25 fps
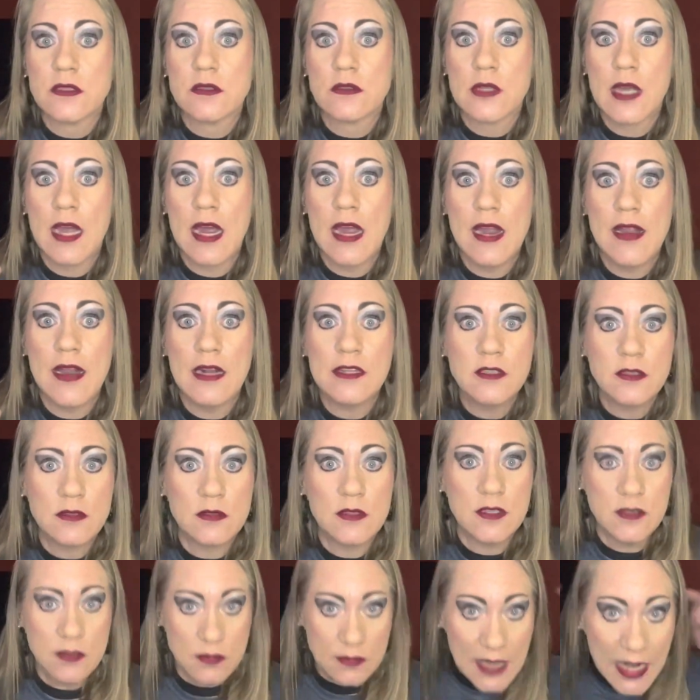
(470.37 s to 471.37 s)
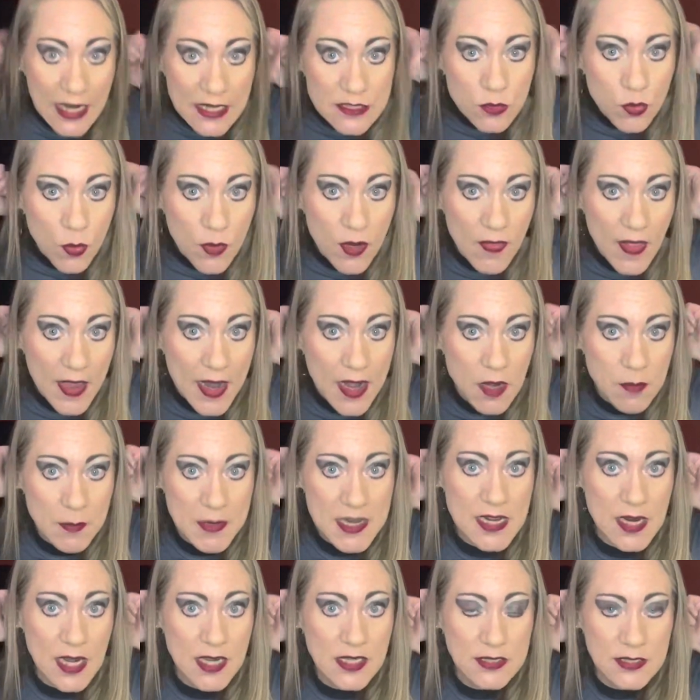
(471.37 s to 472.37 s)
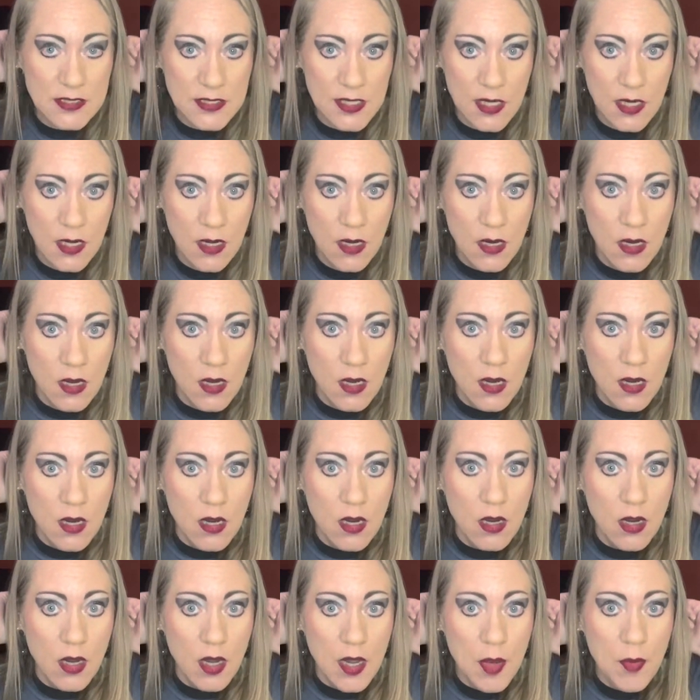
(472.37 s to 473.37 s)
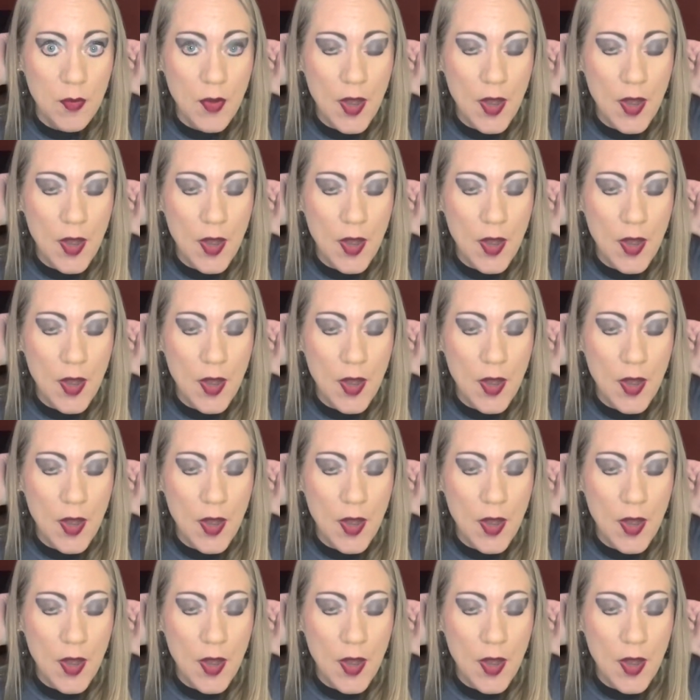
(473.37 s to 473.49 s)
Okay, that's just that's where the enemy does it. All right.